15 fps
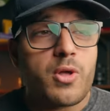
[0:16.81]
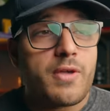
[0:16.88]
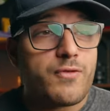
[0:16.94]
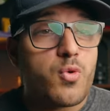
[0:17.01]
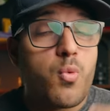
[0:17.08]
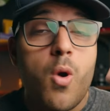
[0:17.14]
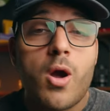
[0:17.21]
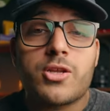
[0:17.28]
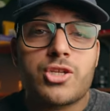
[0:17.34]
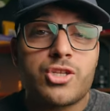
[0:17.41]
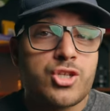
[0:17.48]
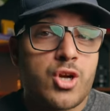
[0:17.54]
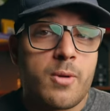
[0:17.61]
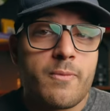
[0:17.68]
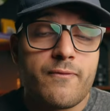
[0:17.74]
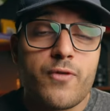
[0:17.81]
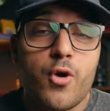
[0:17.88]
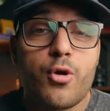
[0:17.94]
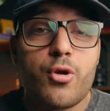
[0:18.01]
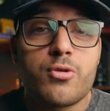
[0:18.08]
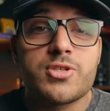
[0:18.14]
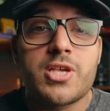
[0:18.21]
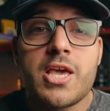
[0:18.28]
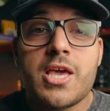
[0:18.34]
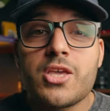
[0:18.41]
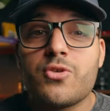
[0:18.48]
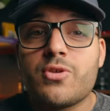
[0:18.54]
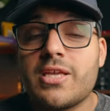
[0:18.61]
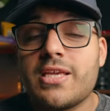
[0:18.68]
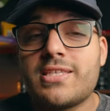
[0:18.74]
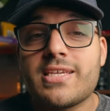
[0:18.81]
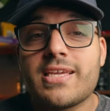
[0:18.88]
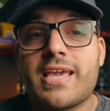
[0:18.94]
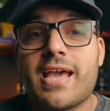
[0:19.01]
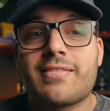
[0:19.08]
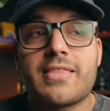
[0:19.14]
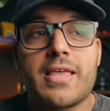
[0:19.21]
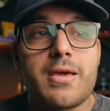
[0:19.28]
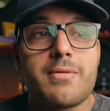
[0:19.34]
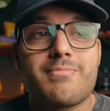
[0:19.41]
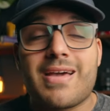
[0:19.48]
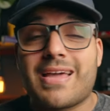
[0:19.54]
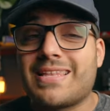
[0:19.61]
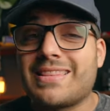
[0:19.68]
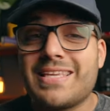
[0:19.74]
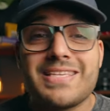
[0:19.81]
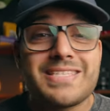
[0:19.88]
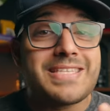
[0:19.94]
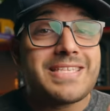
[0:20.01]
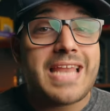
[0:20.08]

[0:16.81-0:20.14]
If you want sharp photos, you need to get them at least